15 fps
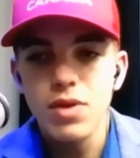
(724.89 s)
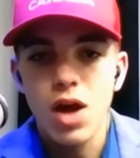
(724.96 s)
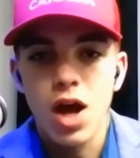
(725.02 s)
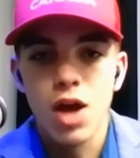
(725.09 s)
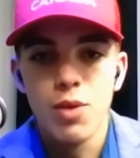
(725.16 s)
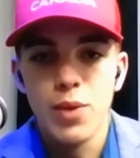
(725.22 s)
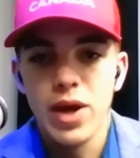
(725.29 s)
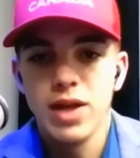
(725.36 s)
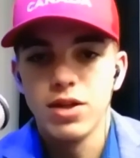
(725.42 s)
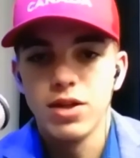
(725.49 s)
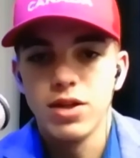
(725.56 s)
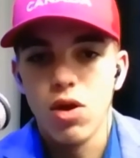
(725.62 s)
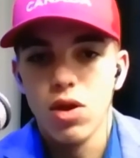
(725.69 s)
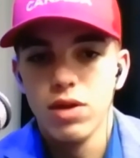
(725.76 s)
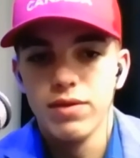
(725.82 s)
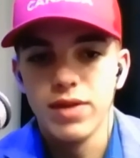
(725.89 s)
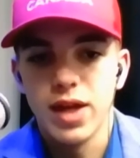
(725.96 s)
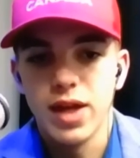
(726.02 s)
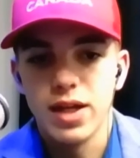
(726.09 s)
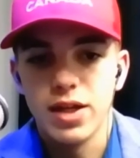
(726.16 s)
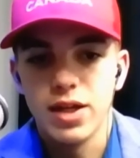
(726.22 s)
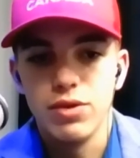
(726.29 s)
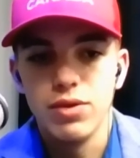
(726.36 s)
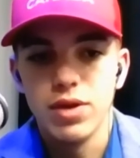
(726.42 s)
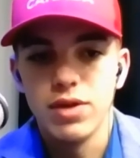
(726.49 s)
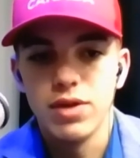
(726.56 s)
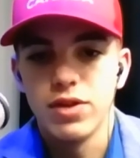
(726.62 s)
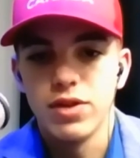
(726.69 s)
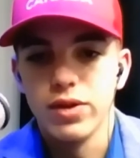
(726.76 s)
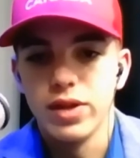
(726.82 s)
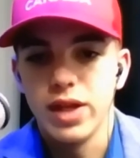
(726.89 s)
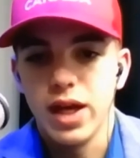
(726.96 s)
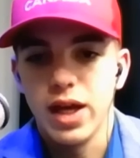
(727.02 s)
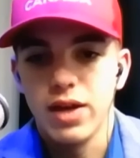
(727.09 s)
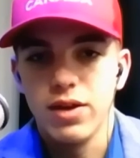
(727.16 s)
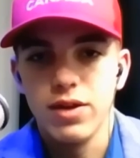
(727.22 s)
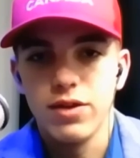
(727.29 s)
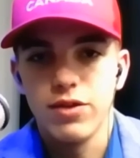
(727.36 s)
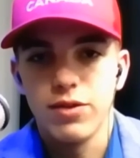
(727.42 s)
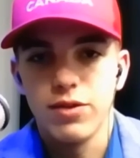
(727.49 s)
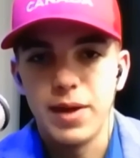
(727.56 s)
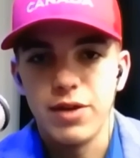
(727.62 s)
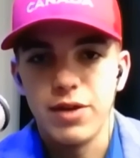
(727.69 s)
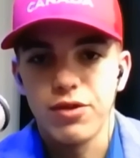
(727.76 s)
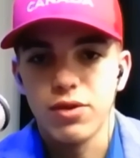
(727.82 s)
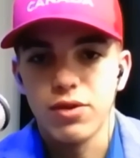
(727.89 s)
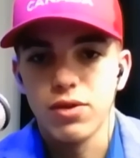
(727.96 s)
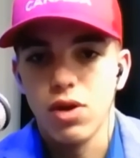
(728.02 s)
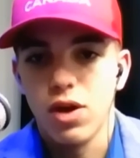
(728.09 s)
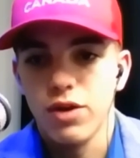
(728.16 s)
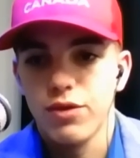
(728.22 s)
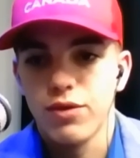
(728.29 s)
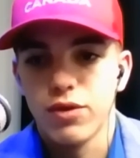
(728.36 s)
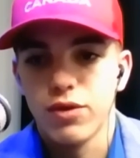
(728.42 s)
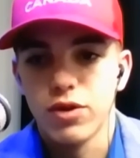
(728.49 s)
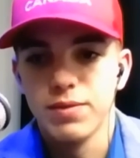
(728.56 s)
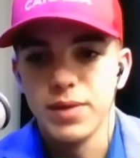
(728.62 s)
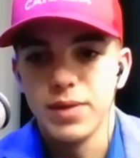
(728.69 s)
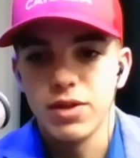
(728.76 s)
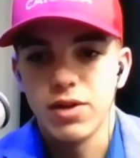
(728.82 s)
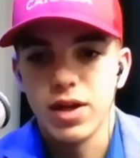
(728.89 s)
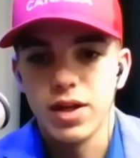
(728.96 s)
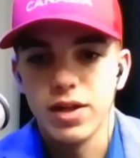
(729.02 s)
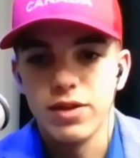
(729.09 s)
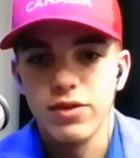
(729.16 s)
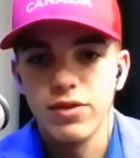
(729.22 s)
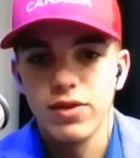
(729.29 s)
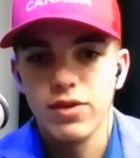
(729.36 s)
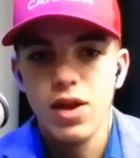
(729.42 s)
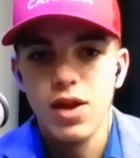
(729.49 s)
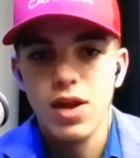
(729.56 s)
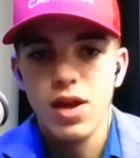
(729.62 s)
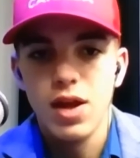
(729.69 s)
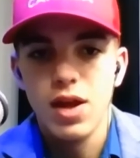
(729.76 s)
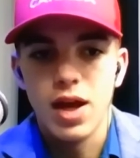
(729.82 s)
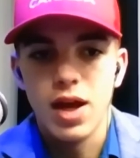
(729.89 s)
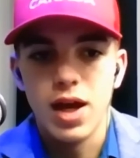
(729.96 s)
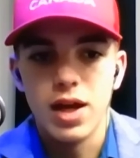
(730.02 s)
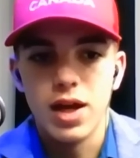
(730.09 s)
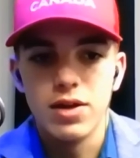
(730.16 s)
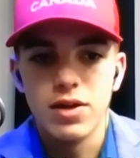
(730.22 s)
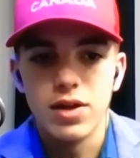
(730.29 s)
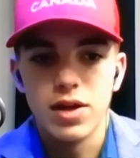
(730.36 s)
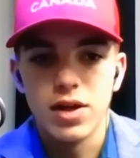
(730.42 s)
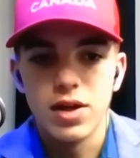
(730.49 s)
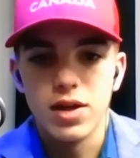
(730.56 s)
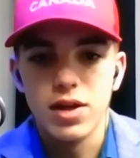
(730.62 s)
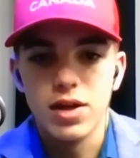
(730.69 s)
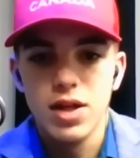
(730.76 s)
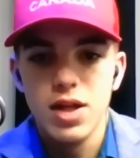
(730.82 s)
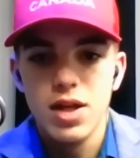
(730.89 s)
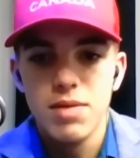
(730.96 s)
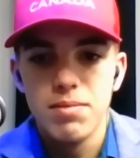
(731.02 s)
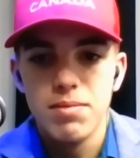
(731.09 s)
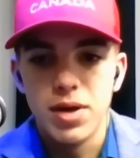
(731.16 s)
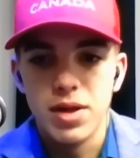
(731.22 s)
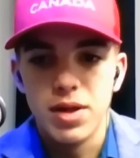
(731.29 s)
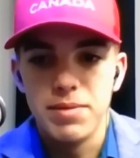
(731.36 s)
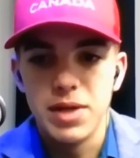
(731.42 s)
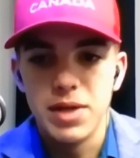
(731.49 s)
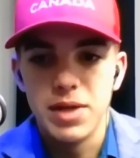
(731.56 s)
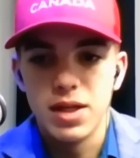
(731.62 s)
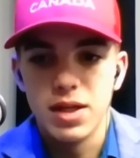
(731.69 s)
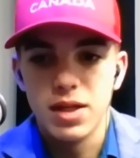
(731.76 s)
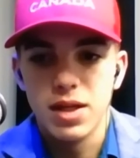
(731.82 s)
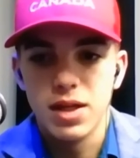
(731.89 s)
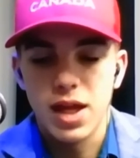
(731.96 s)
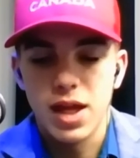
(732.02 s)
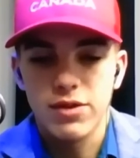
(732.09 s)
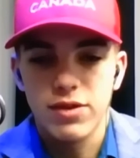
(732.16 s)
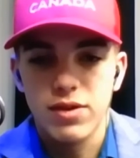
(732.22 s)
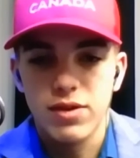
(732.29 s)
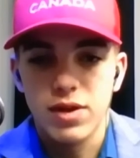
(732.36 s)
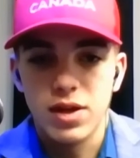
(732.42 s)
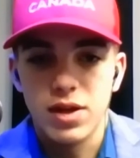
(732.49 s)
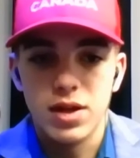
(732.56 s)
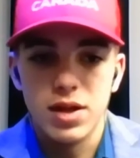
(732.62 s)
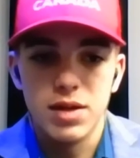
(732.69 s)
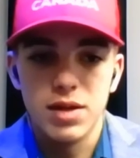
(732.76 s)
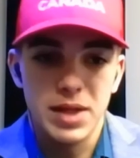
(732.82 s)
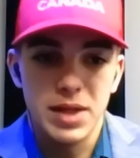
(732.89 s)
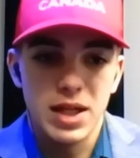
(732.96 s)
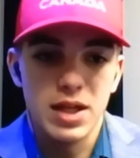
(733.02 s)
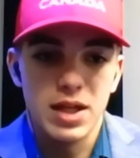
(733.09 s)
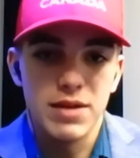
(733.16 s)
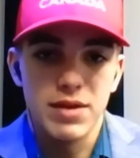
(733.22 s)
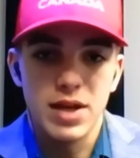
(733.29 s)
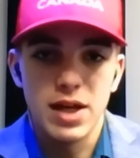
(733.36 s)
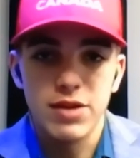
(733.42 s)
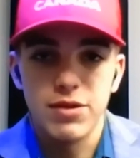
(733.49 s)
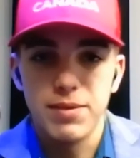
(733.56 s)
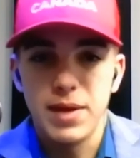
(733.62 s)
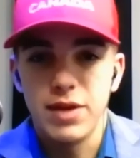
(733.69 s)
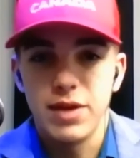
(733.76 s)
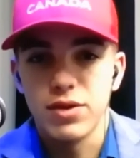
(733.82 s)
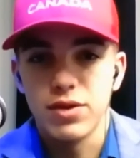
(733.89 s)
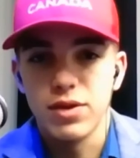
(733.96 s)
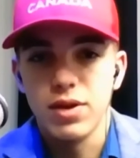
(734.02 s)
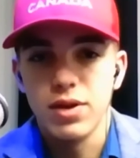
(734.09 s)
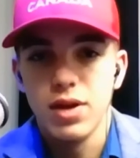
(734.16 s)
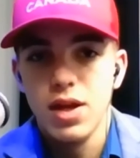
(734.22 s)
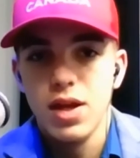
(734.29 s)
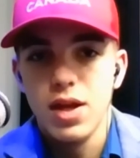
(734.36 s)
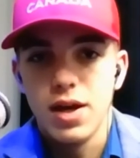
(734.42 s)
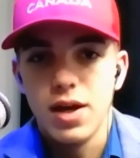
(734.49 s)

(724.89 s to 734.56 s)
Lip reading: I waited all of that out until the end of the semester, lost 4 of my credits, and by the beginning of the next semester,